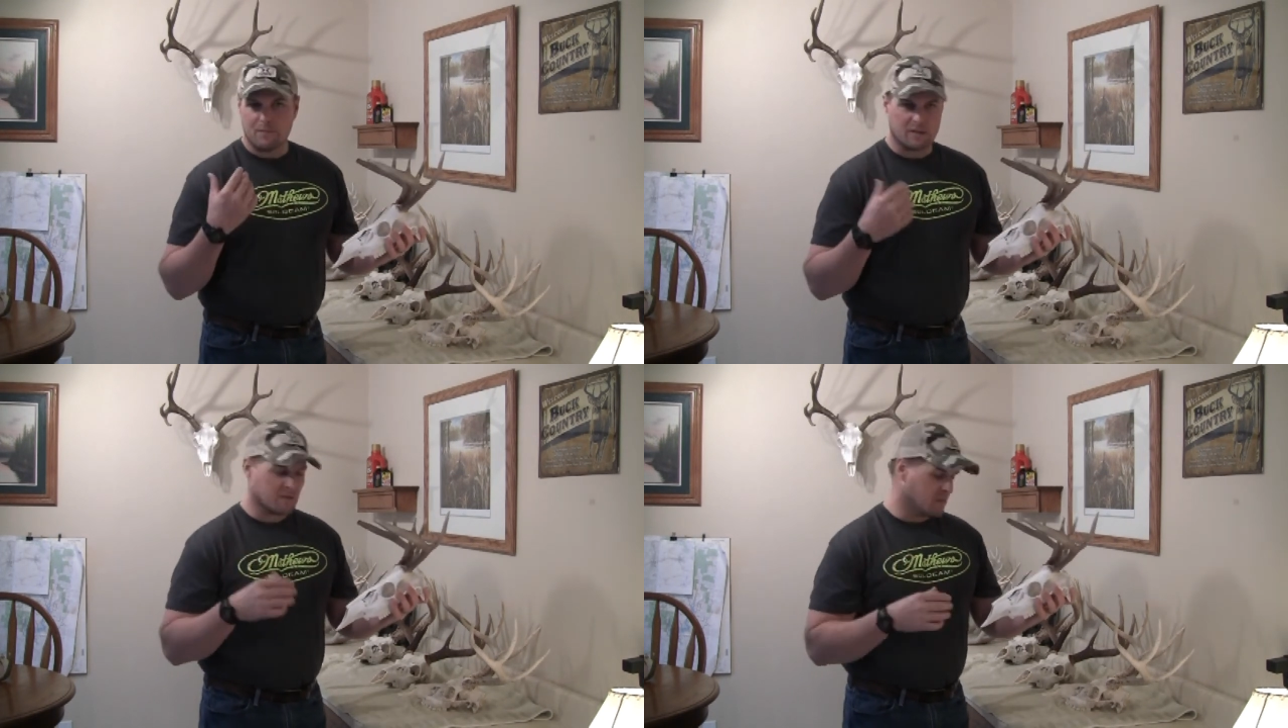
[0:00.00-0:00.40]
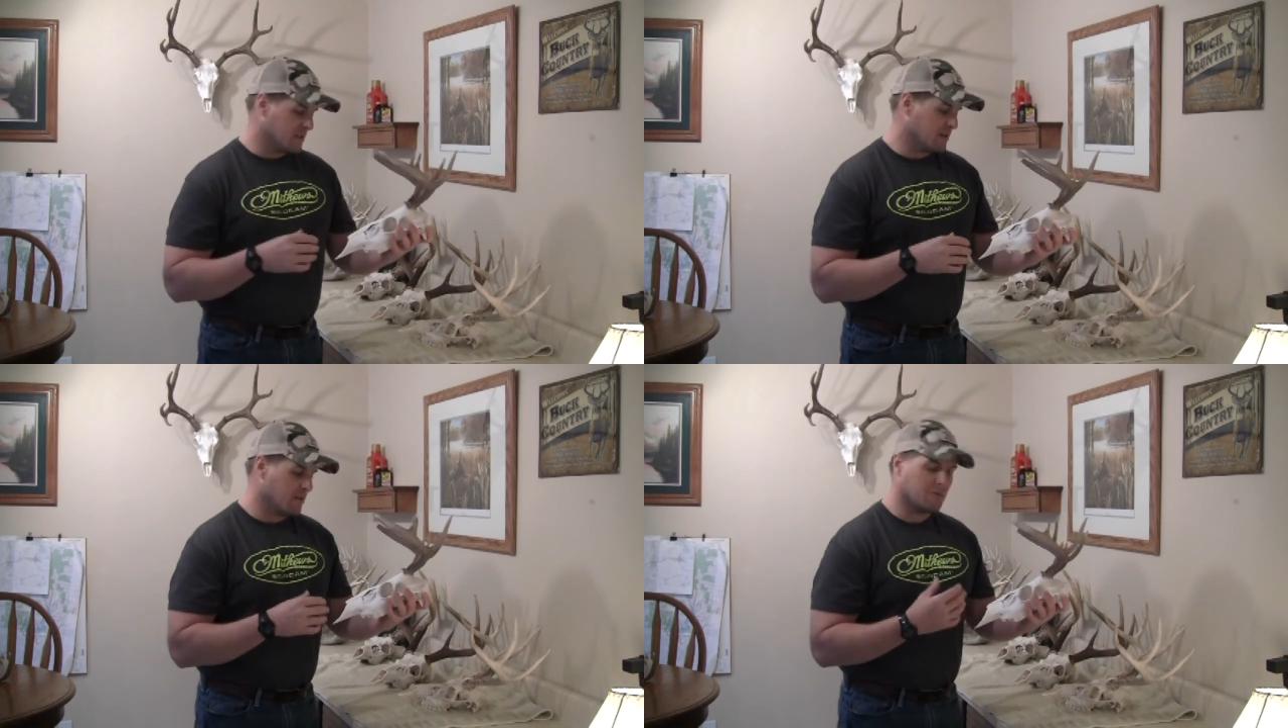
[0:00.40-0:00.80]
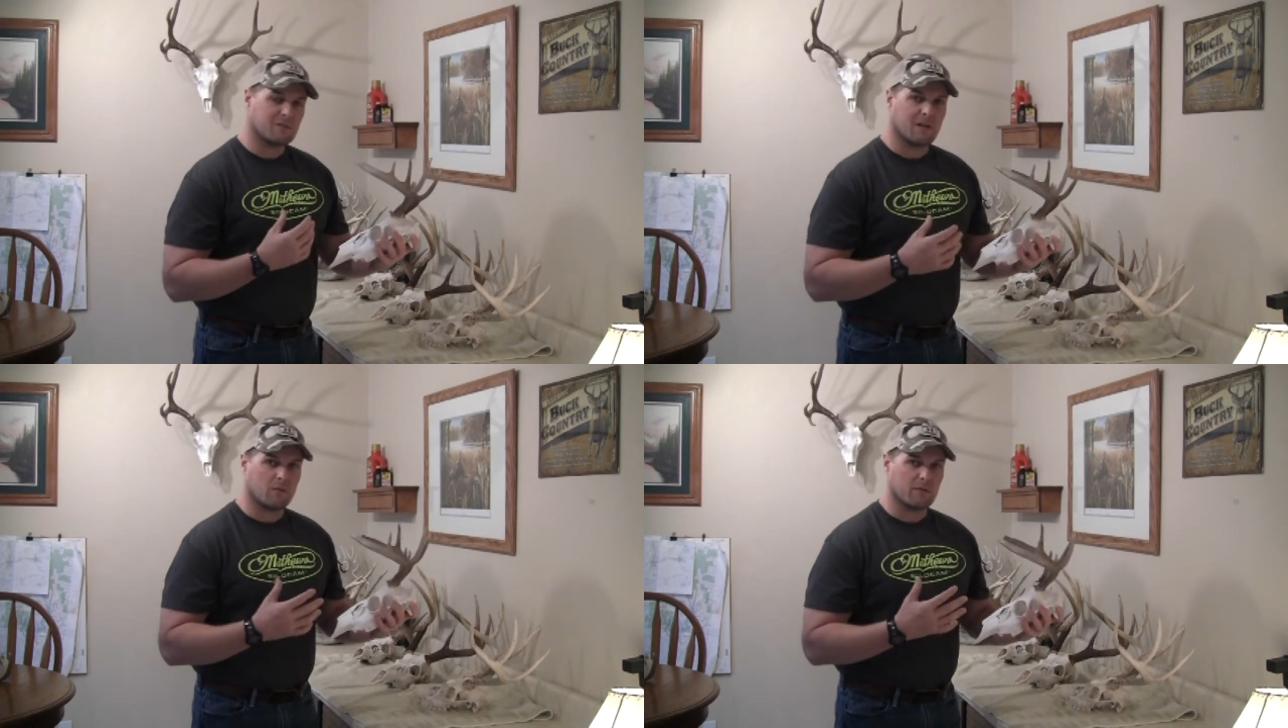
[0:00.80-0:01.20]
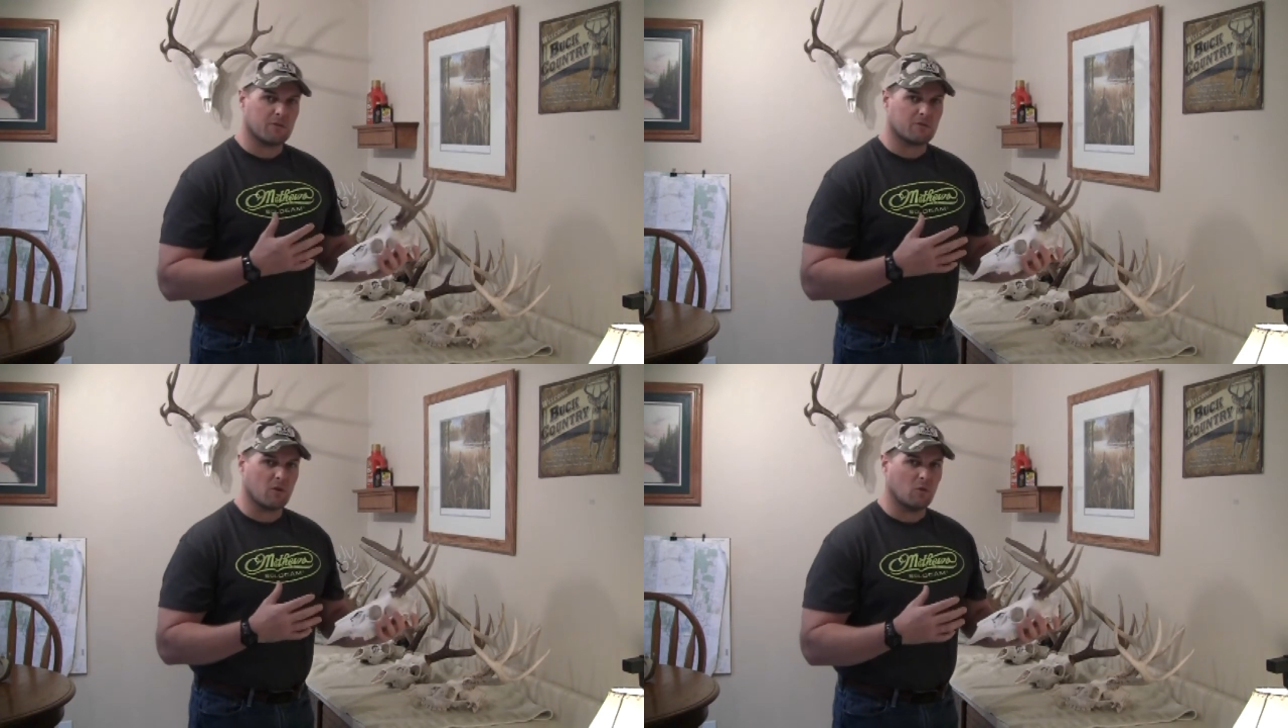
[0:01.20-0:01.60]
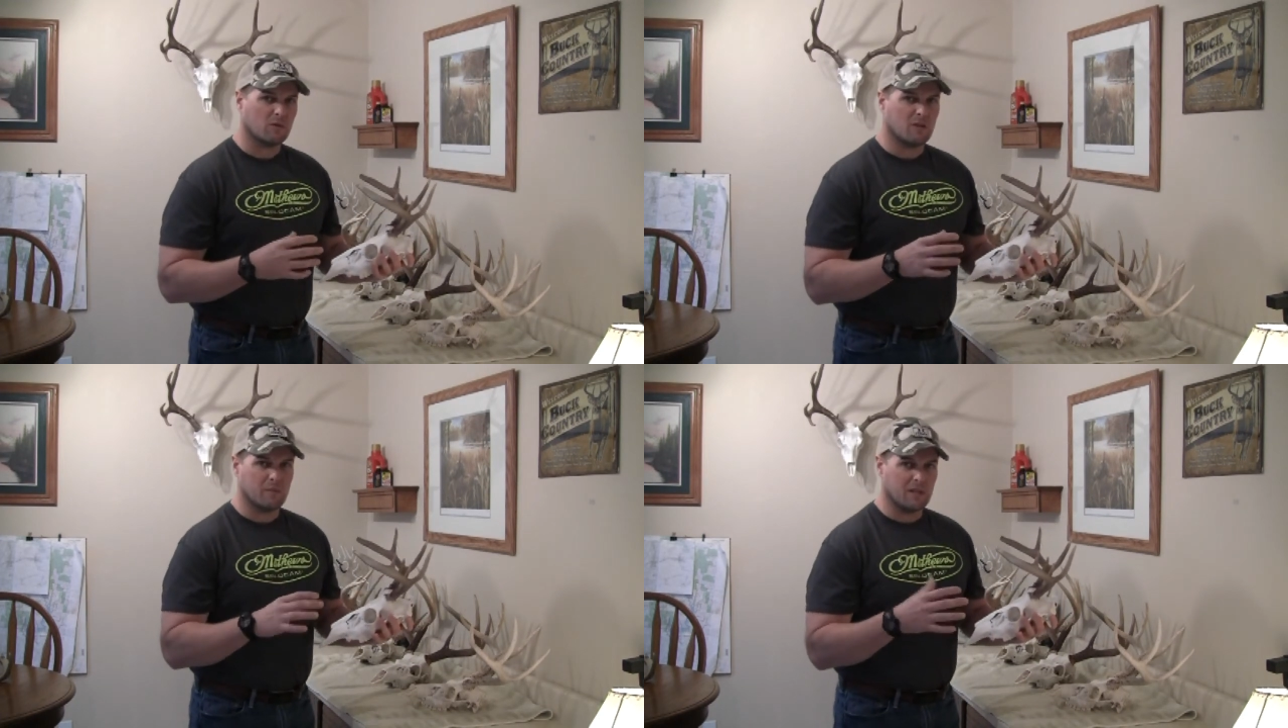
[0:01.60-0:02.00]
This material is several years
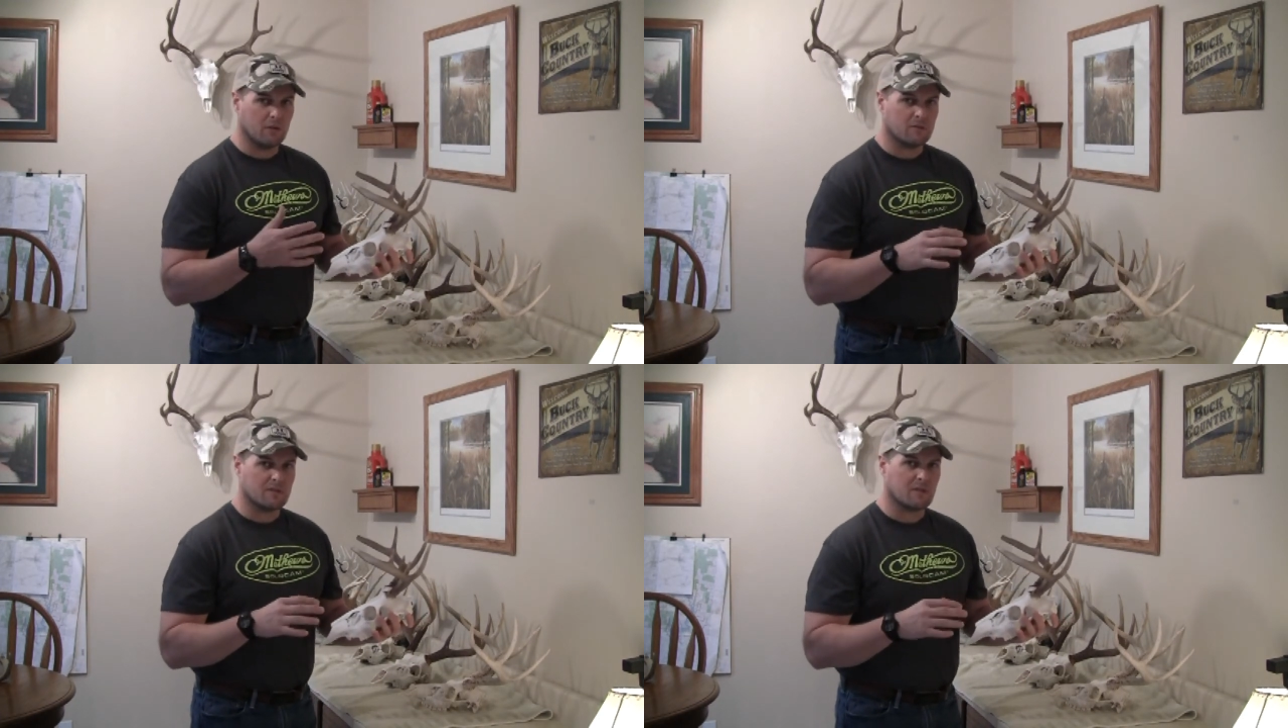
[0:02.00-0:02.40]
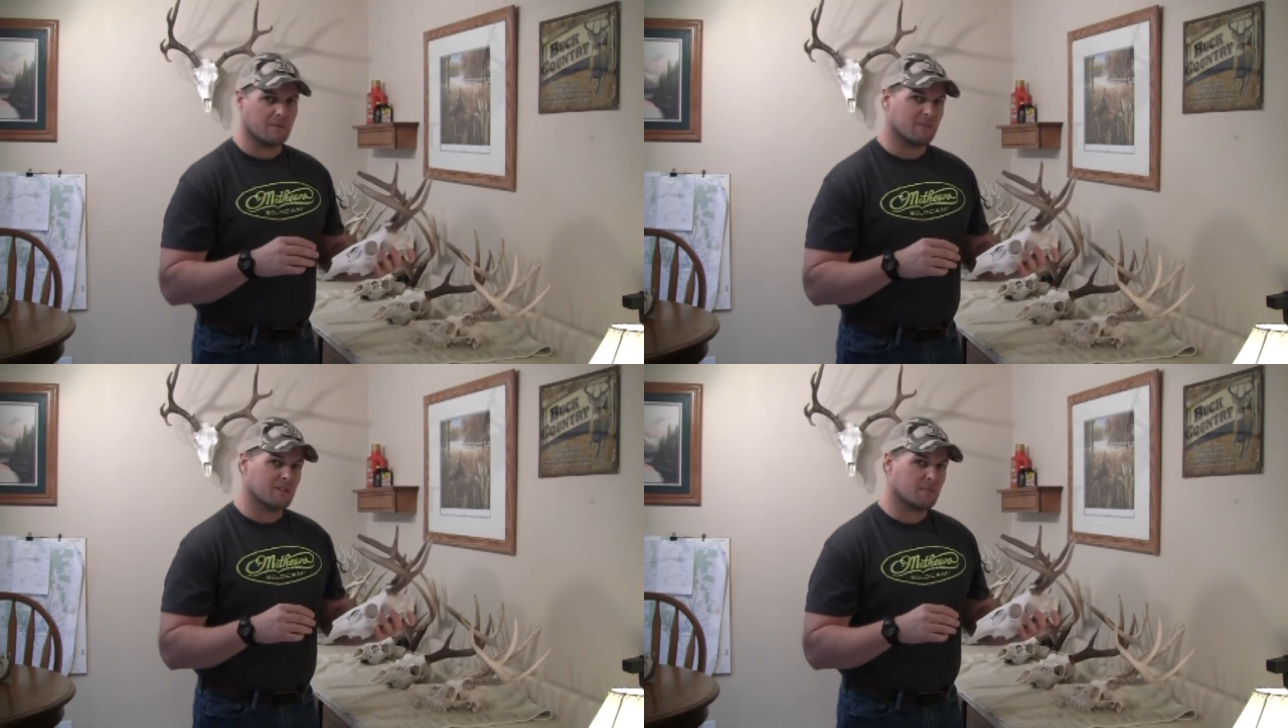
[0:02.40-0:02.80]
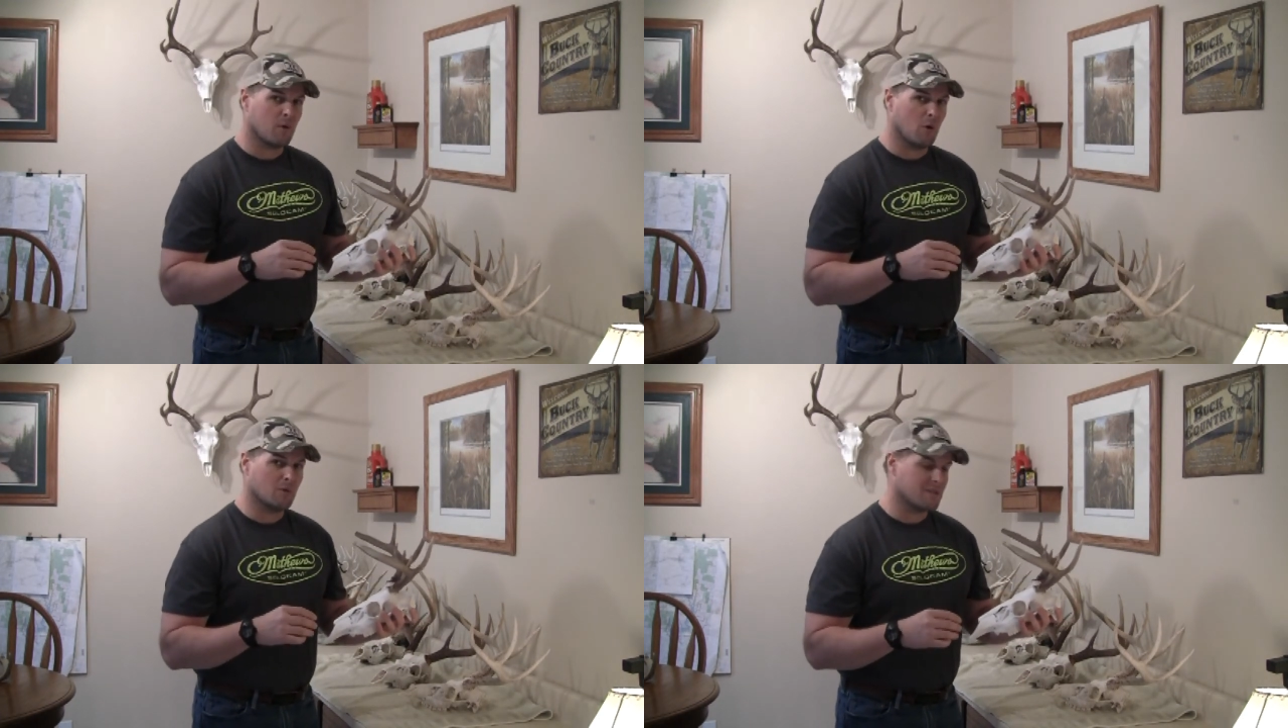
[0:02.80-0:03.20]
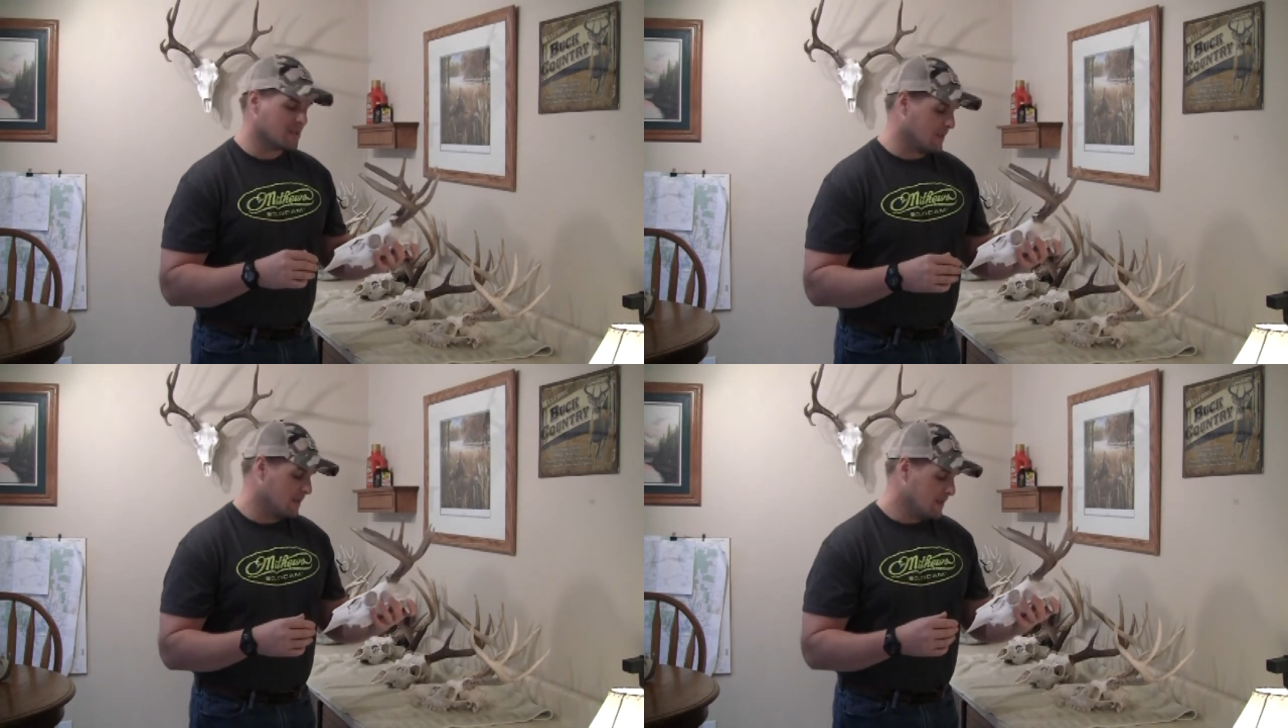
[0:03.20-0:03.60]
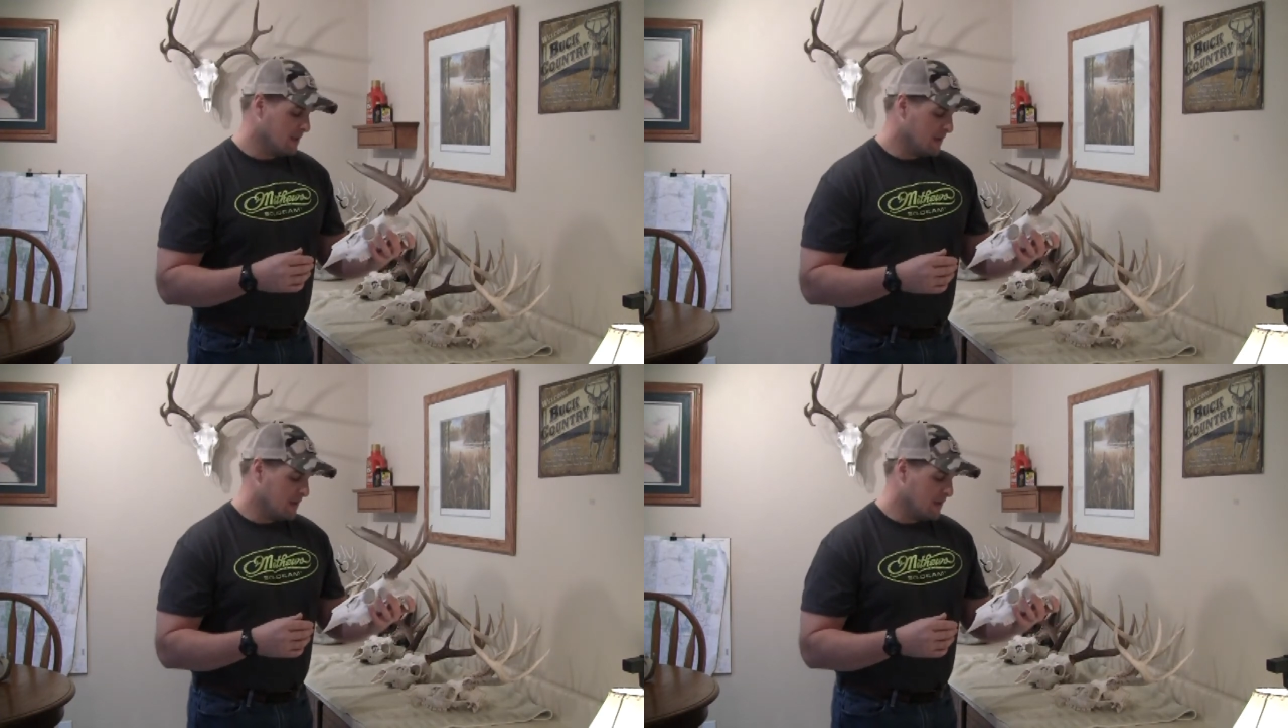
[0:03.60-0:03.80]
old, could be losing some of its potency,